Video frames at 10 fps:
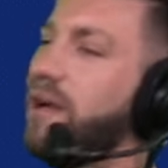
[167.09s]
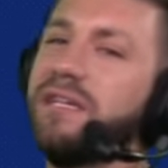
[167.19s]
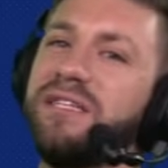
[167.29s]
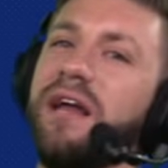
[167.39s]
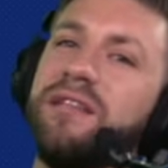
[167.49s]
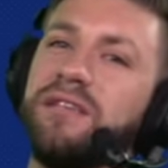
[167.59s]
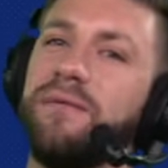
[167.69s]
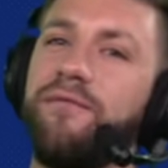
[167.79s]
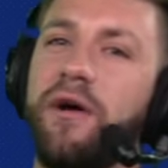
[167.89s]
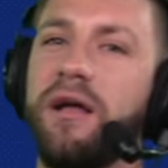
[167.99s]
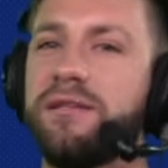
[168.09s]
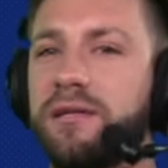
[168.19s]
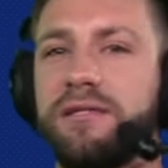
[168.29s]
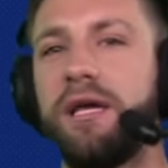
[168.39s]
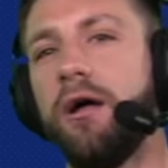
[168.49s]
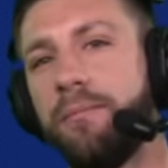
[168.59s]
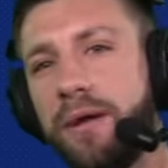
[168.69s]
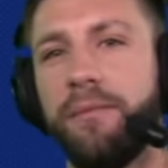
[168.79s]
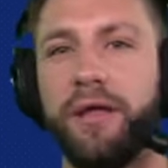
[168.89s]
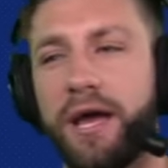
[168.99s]
Send it to some friends. Tell
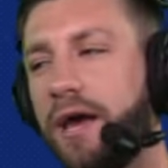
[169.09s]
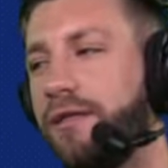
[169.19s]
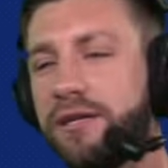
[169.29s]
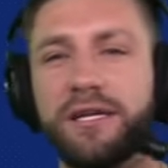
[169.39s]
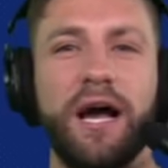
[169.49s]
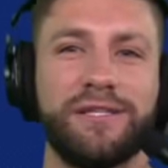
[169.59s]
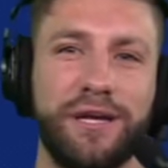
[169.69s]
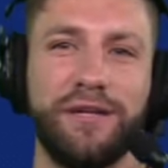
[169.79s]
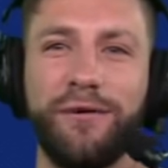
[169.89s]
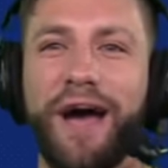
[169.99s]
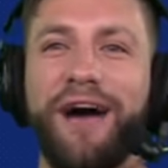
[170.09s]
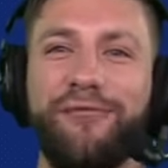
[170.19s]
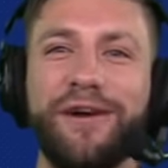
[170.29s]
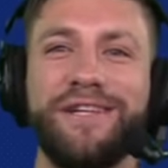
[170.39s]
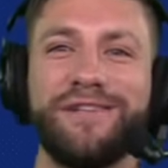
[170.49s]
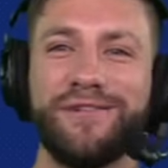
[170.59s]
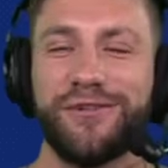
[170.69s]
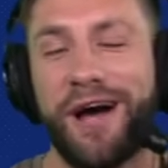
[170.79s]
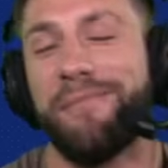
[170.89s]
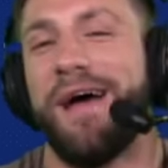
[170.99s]
people, like, hey, these guys, they do a halfway decent
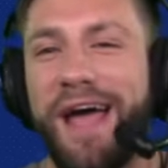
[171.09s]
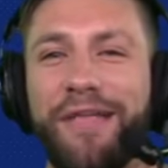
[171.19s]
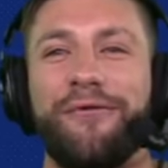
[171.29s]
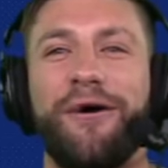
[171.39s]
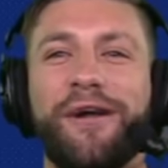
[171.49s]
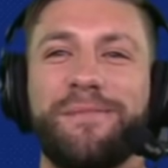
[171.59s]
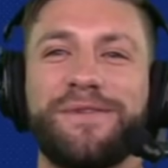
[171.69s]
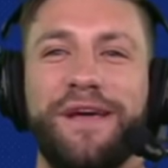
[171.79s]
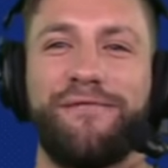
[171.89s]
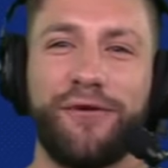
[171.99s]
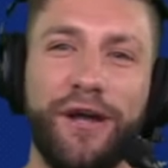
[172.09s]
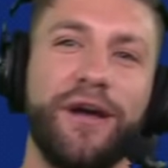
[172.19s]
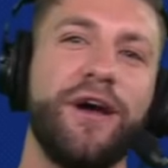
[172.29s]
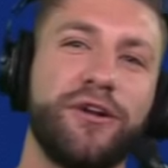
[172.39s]
job, and they're 100% free.